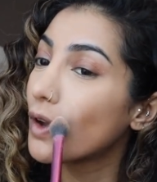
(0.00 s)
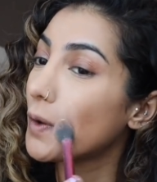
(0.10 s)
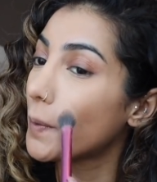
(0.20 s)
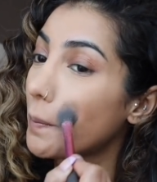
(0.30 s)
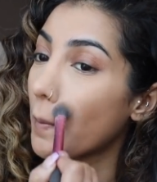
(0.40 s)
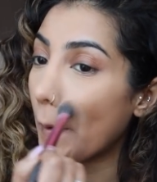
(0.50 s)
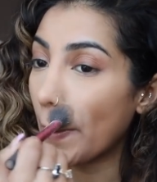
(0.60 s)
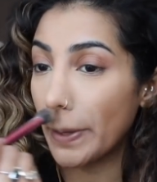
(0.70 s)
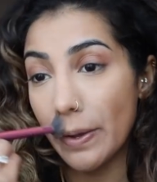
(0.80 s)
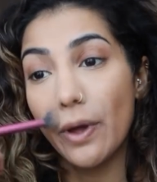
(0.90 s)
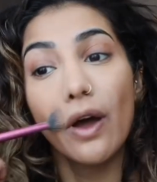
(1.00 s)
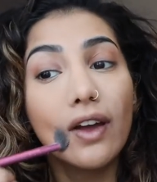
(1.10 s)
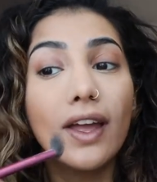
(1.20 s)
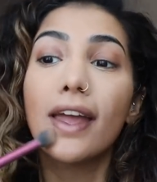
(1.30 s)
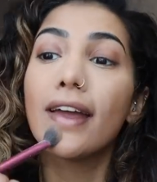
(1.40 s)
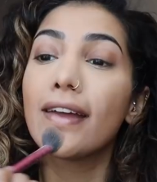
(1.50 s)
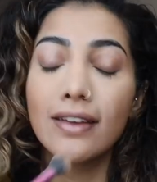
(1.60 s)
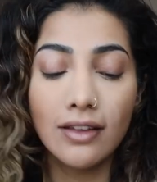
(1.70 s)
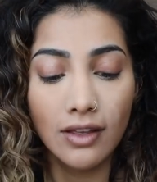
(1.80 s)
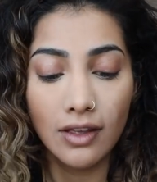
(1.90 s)
Are you
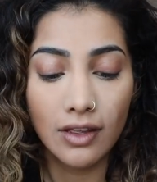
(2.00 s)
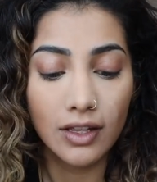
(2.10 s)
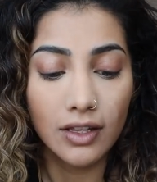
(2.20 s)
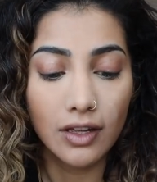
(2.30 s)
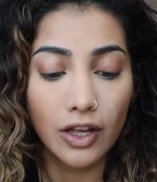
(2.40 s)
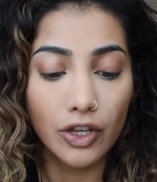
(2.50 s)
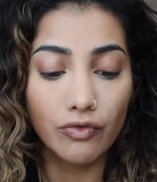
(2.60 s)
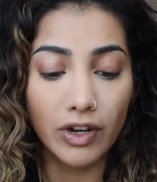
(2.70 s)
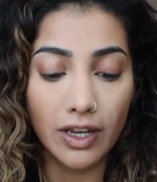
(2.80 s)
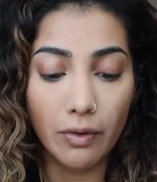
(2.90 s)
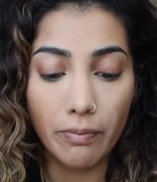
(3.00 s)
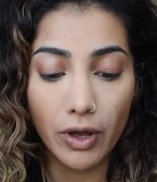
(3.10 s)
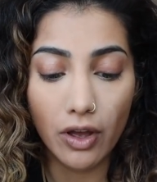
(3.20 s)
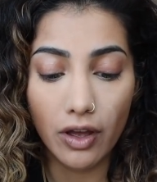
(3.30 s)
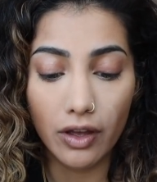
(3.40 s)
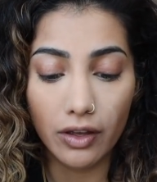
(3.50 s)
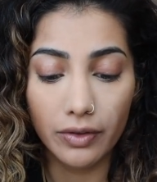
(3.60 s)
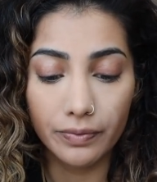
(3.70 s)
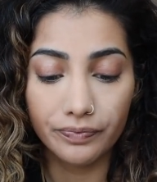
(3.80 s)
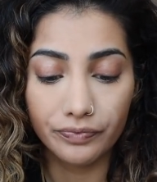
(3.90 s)
cooking? Are you reading a book?
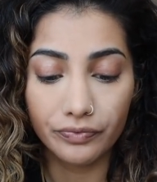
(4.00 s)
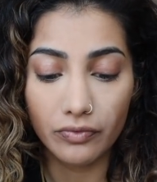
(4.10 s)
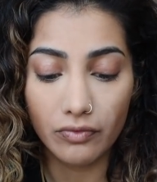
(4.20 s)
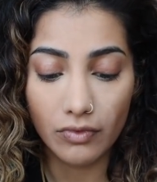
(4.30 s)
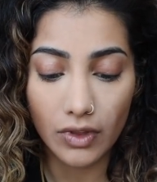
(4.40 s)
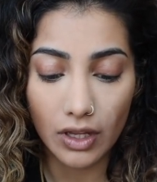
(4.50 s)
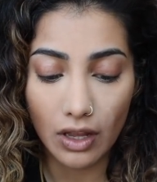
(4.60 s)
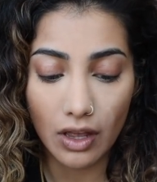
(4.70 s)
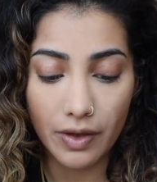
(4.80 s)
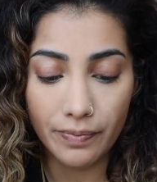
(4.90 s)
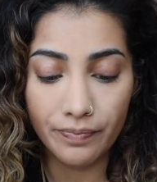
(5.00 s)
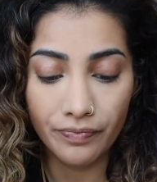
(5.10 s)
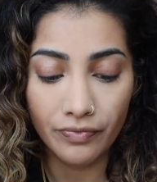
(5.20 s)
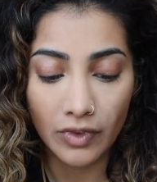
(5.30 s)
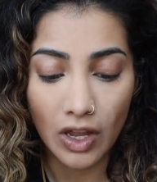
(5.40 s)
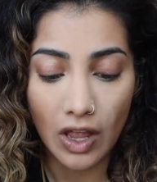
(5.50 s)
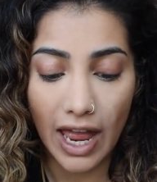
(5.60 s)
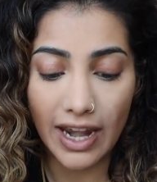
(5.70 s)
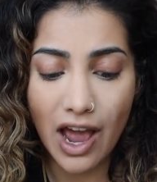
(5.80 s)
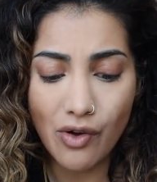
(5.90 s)
And
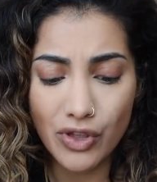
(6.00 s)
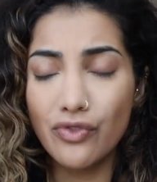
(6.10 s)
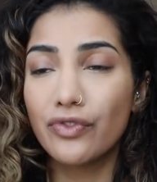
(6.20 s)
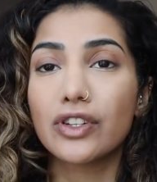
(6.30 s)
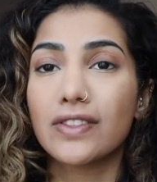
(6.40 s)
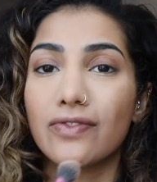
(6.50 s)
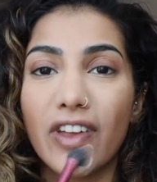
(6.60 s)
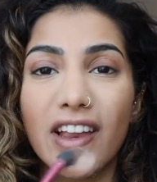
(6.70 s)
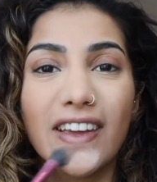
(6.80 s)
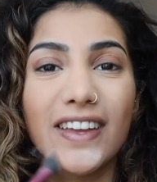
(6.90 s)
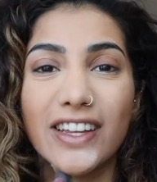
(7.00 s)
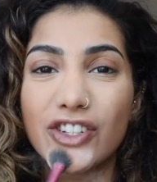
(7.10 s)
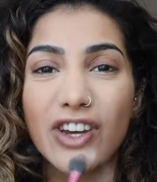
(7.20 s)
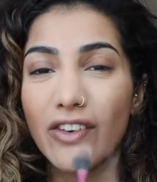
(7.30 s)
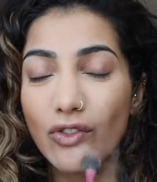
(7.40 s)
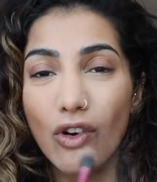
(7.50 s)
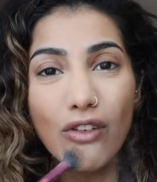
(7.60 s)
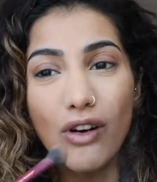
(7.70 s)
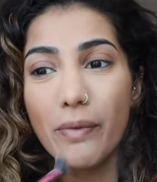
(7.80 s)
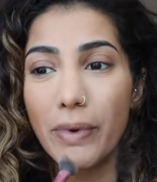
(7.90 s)
how are you just feeling in
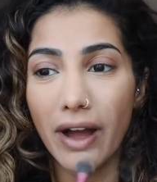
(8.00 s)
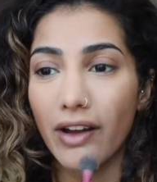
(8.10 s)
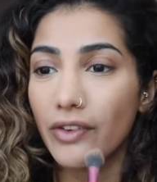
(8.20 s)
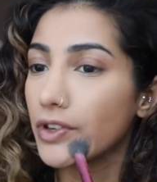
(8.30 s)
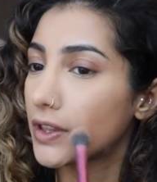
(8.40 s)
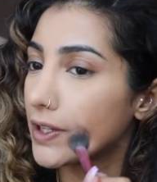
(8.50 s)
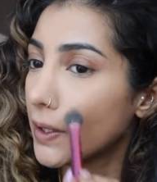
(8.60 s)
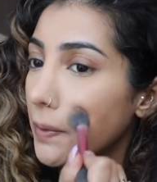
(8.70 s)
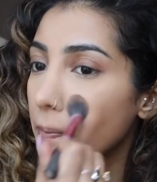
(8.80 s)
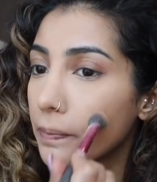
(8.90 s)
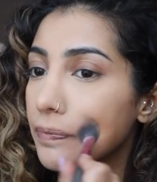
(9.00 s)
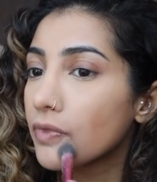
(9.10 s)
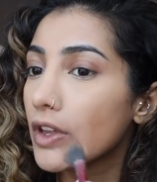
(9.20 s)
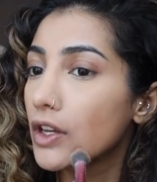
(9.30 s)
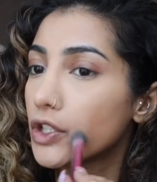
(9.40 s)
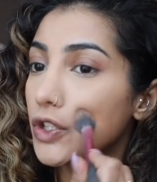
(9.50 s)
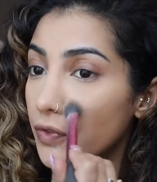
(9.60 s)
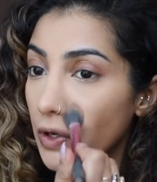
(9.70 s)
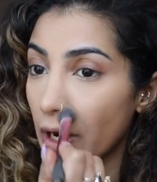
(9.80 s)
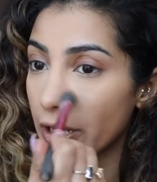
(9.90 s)
general about everything? Do you
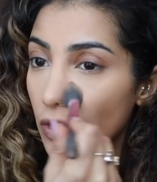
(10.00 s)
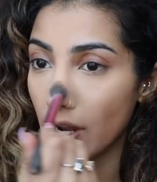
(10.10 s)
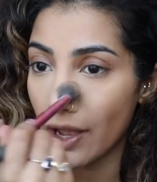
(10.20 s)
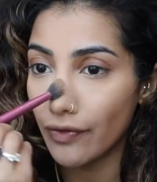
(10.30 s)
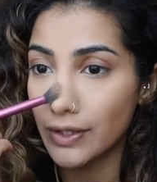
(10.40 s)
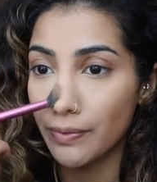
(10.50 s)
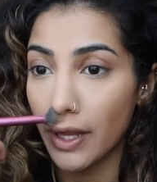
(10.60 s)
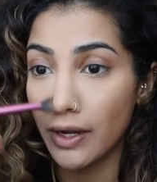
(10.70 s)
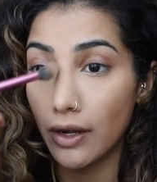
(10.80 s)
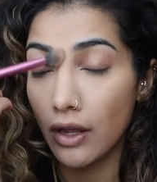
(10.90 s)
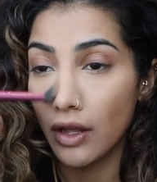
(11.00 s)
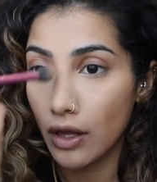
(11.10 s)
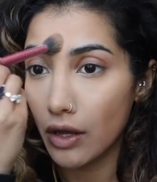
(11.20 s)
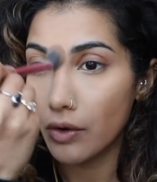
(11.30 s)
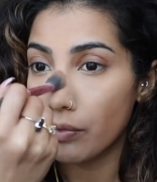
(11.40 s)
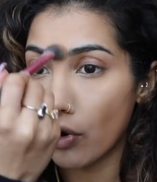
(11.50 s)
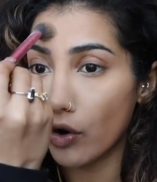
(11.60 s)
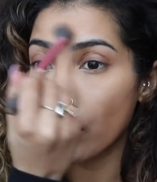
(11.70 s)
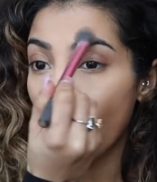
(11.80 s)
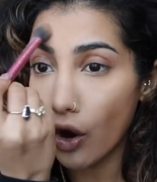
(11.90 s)
feel like your life has been put
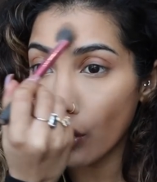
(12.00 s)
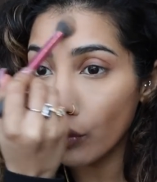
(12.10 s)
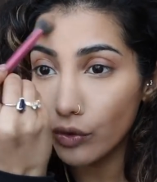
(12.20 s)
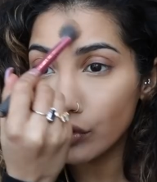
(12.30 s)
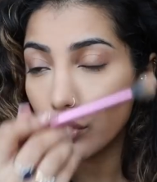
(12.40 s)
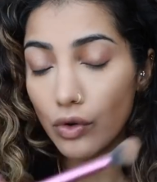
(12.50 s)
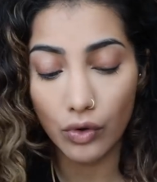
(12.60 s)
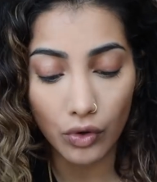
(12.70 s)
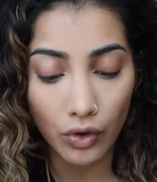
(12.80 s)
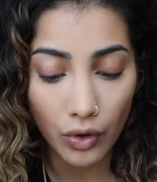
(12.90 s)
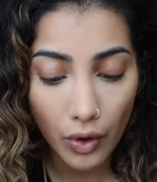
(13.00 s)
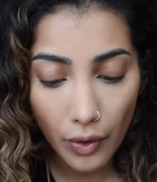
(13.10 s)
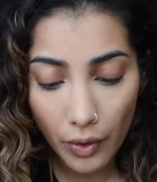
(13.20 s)
on hold, or